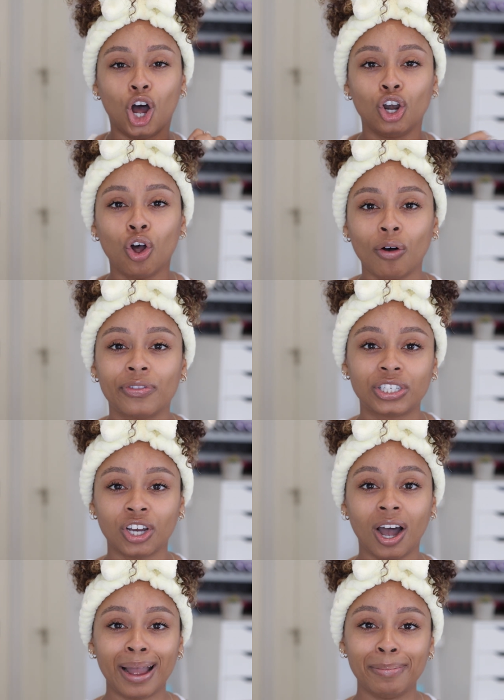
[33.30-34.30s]
a lot of the
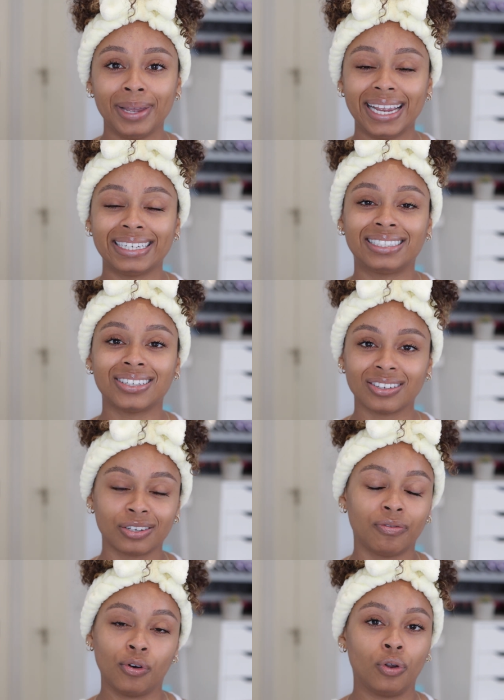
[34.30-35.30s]
time it
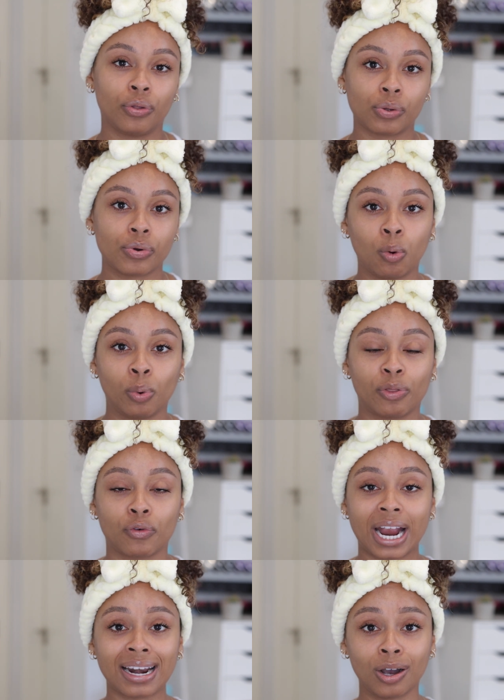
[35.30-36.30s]
doesn't follow through. With
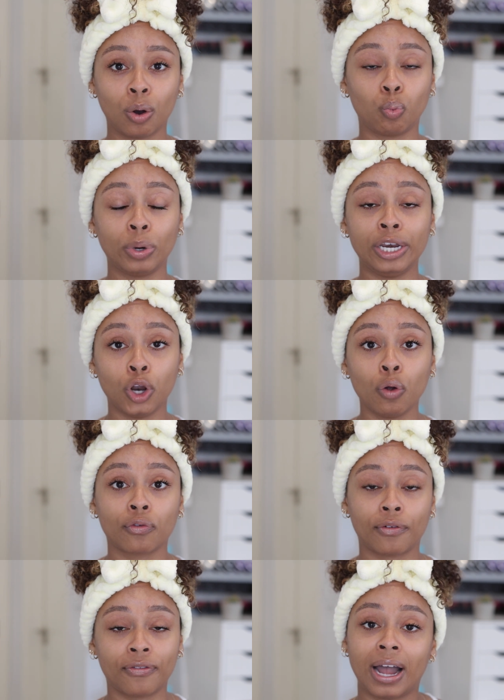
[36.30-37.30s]
Rihanna, we know
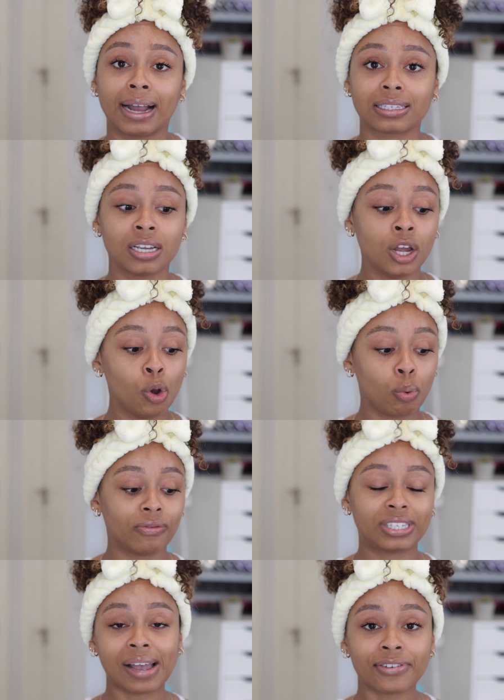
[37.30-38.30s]
for a fact.
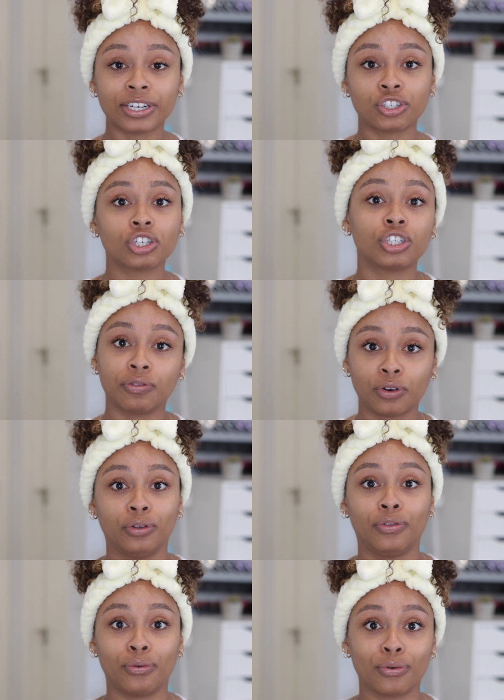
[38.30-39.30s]
With Savage, she
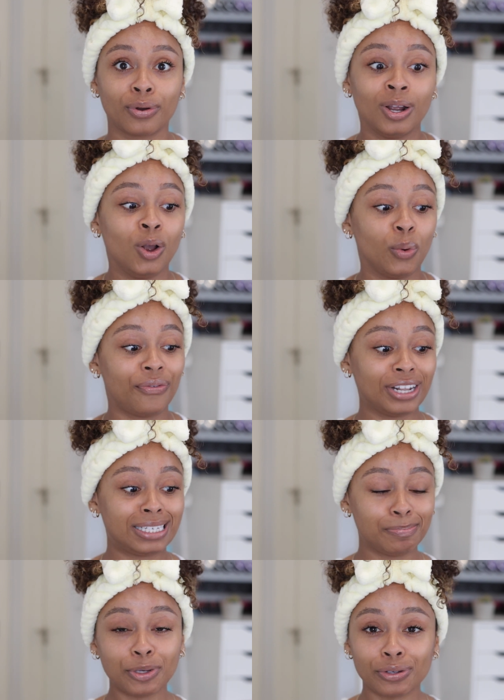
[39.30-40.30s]
followed through. With
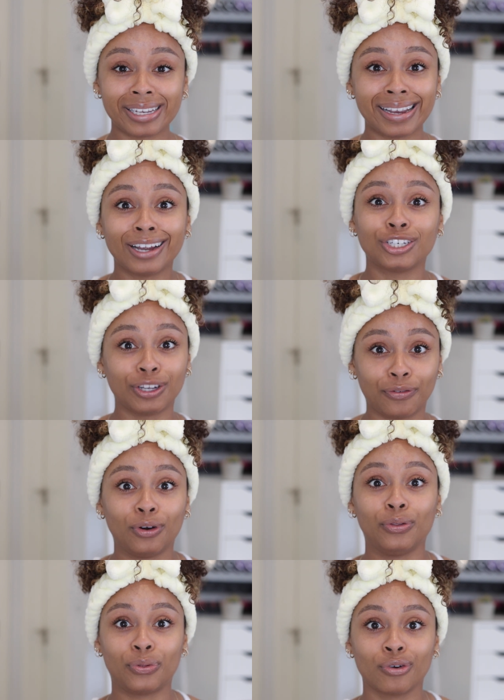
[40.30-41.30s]
Fenty Beauty, she
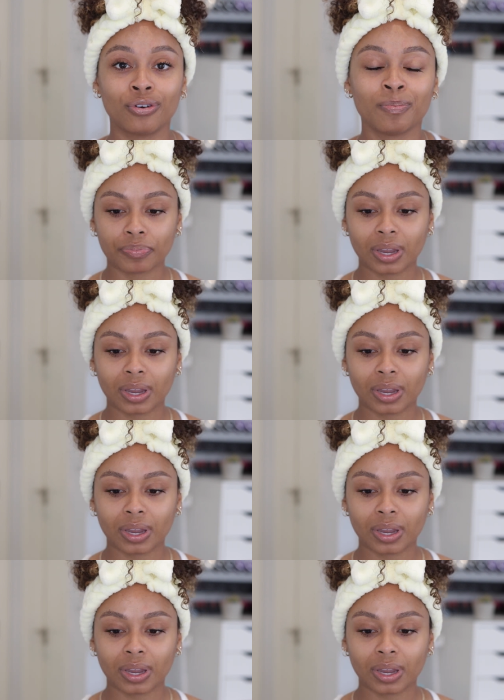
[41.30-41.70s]
followed through.